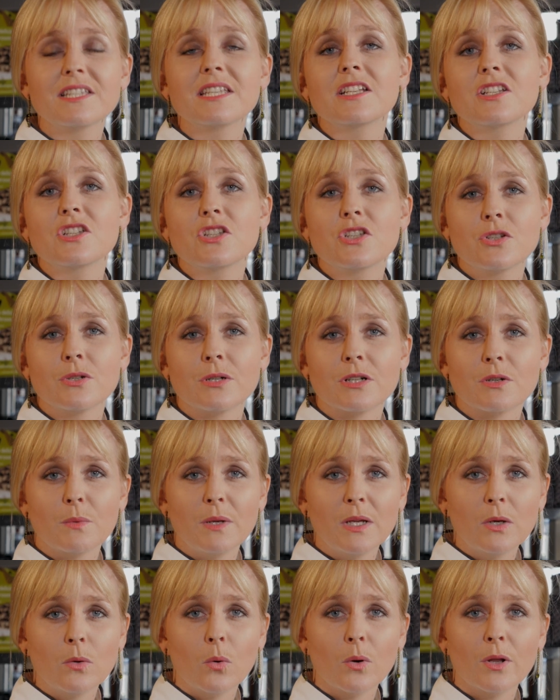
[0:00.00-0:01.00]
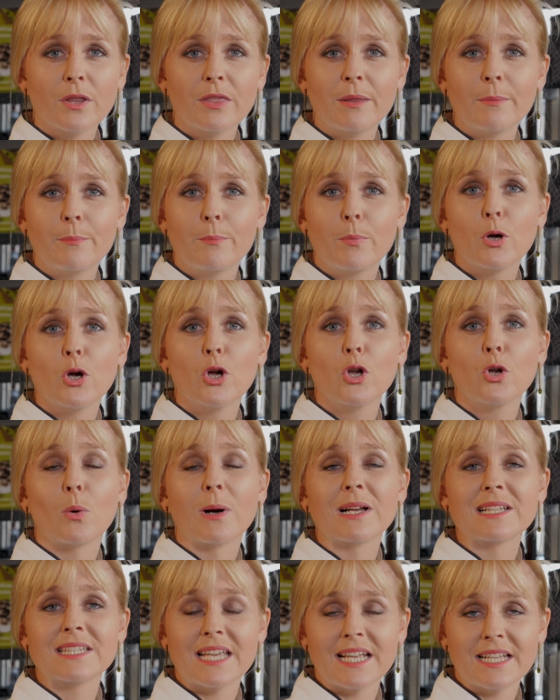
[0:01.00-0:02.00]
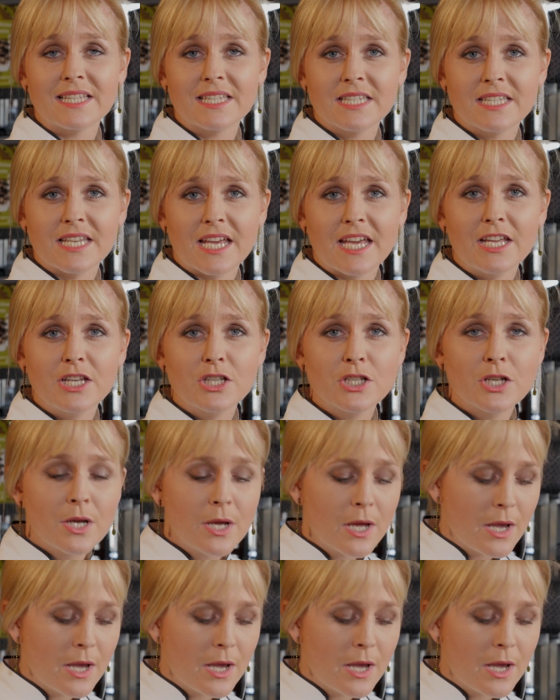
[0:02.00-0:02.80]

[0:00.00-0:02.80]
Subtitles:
tinge to it. We call it the beurre noisette stage,